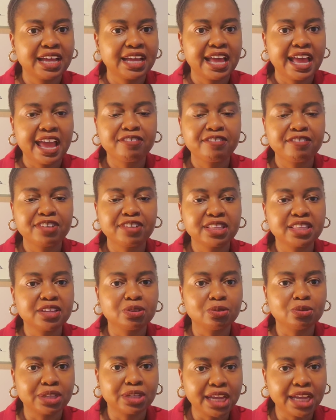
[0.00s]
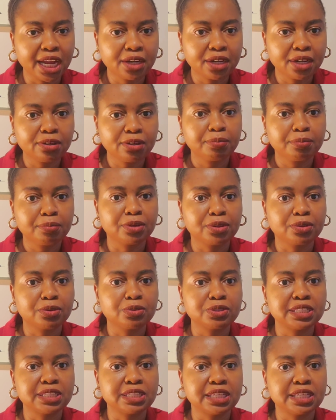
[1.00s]
everything together
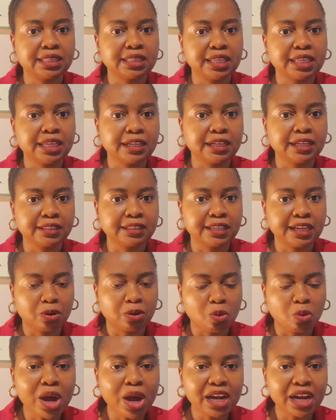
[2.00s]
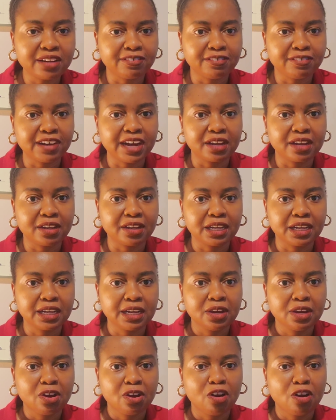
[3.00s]
because they think they are qualified.
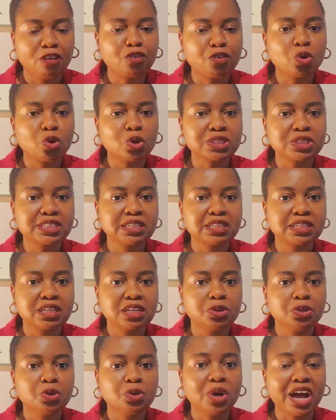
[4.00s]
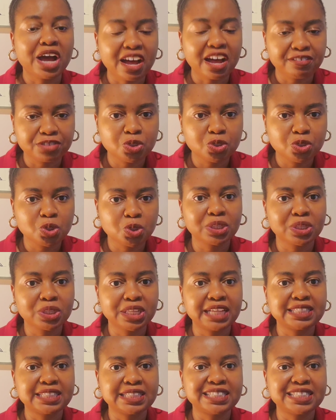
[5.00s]
Of course, you have to know
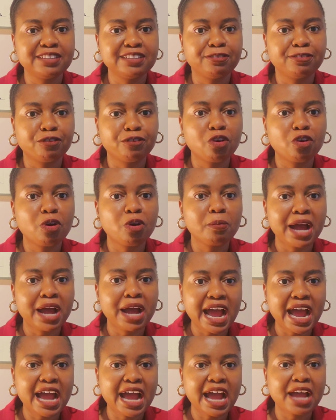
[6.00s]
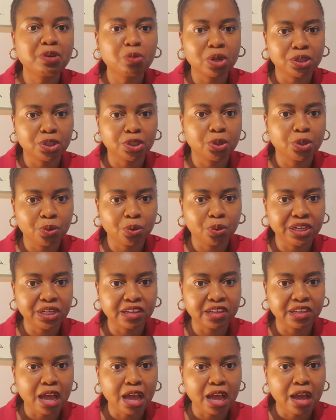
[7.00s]
that the form
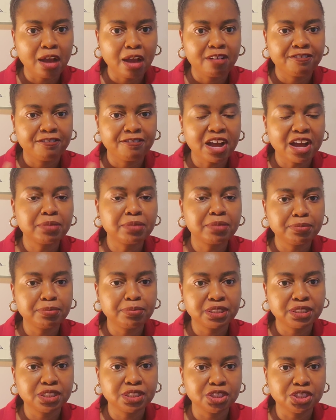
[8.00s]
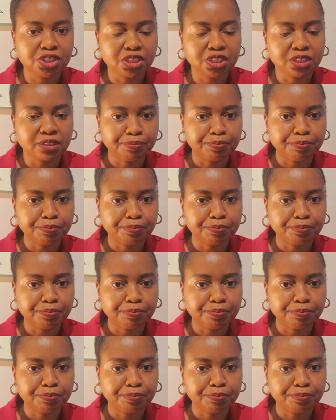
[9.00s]
I-130, family petition,